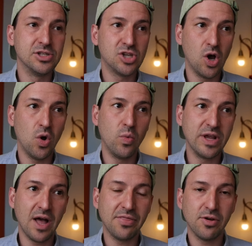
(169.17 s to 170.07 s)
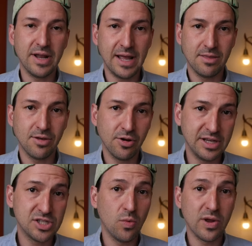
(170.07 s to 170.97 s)
So we got there at
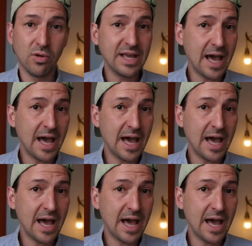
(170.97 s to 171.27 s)
8:30, so we only